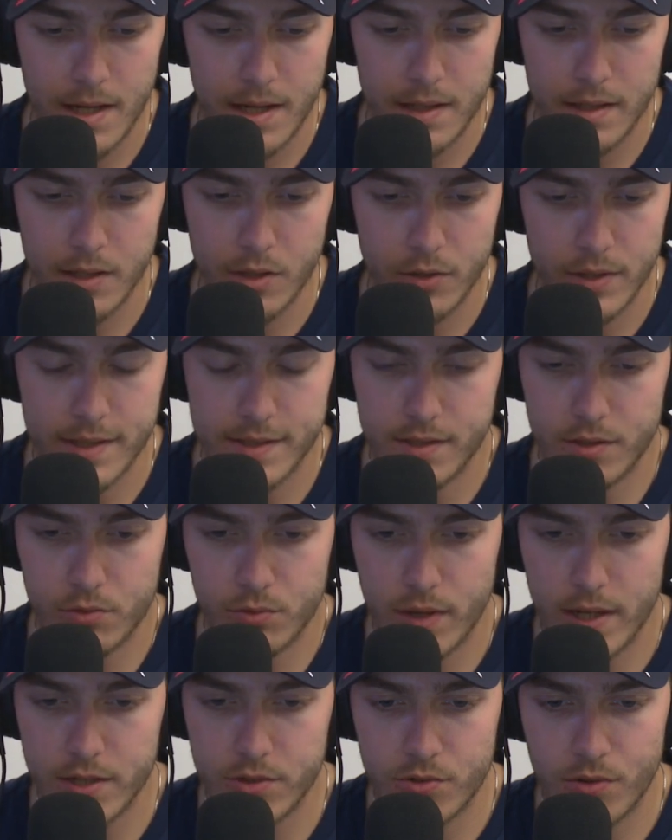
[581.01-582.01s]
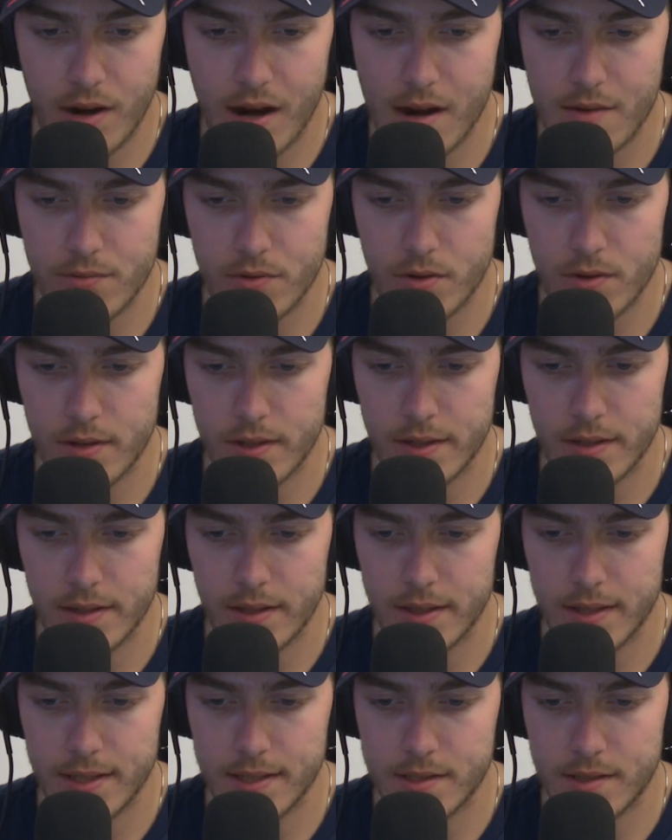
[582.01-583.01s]
he's a great driver,
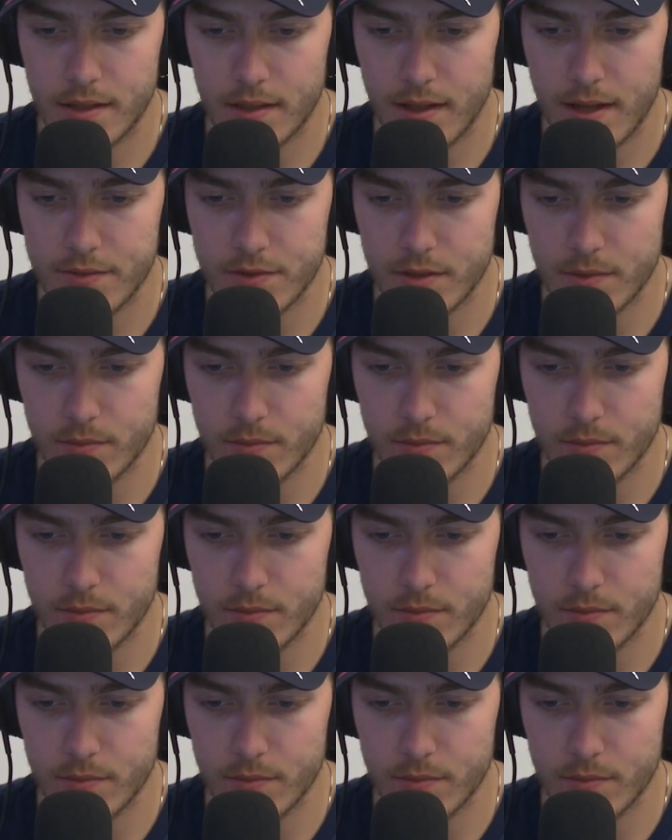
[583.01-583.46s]
and he's have